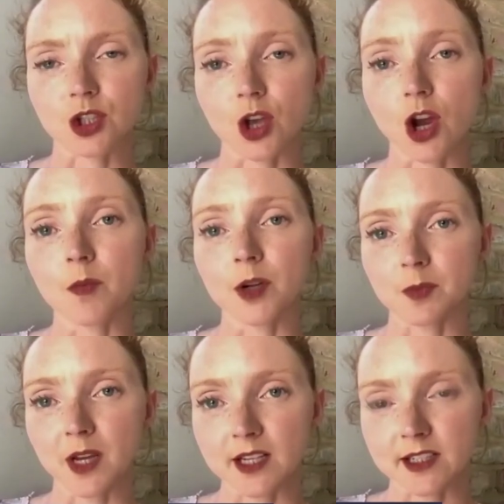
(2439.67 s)
there's so
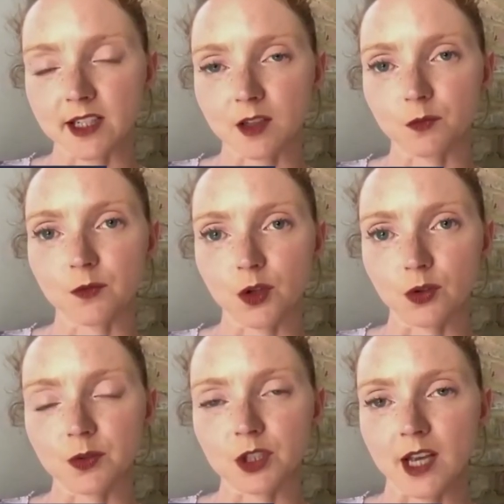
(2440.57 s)
much plastic in
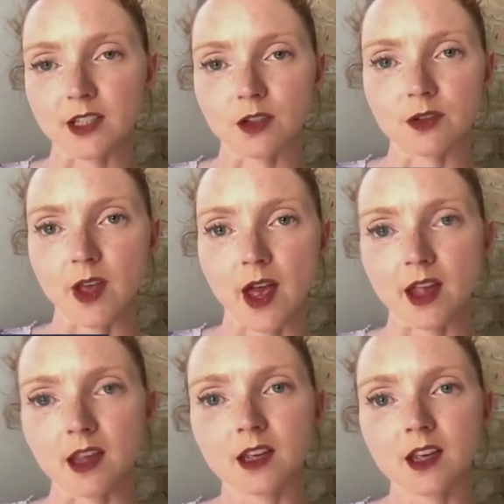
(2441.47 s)
food, which, as you
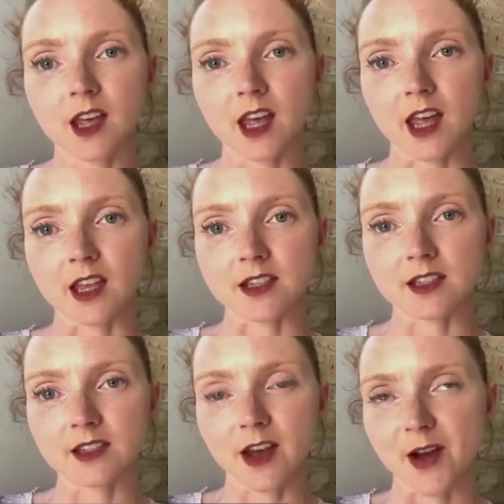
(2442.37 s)
say,
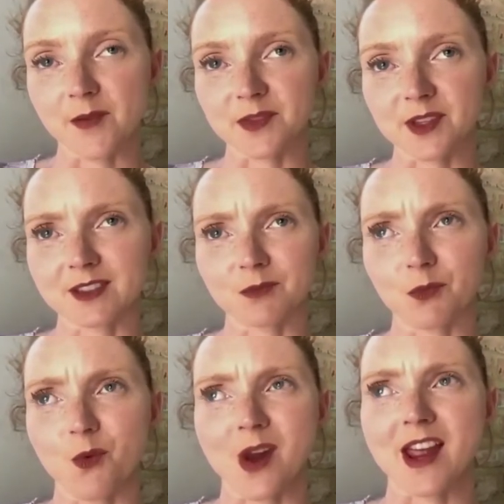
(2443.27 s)
is
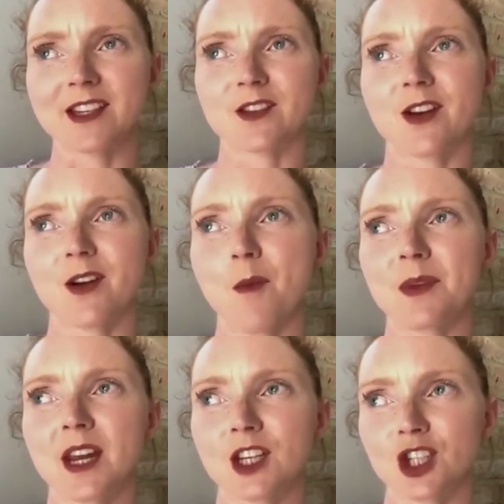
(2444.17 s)
this weird
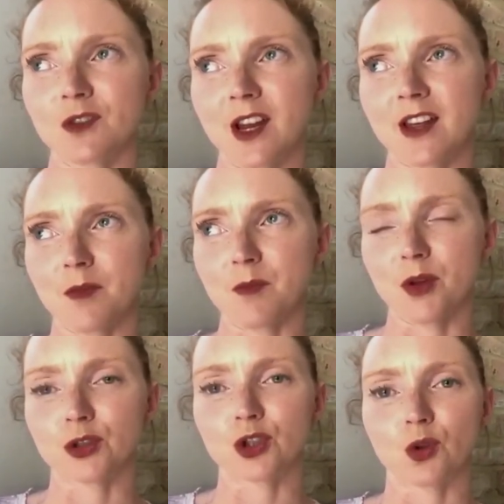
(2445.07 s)
combination of like
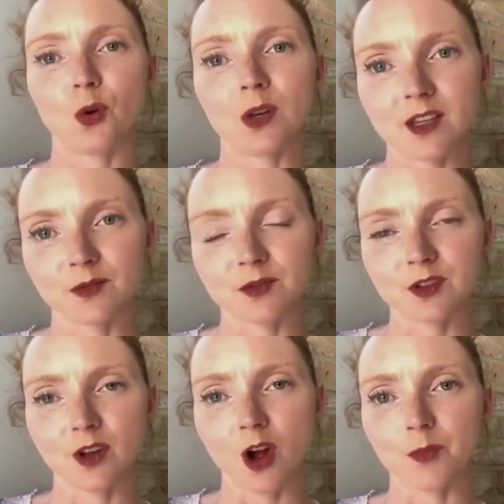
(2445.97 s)
the most
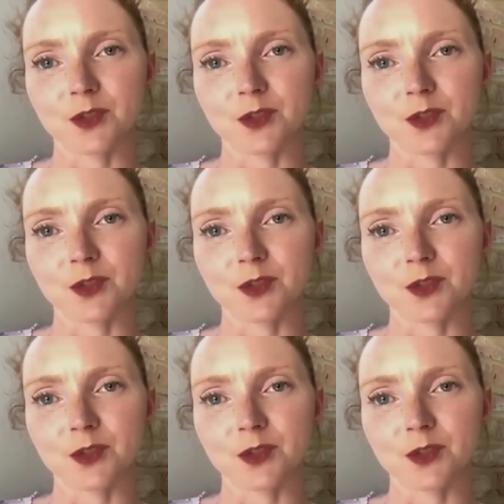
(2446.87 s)
short-lived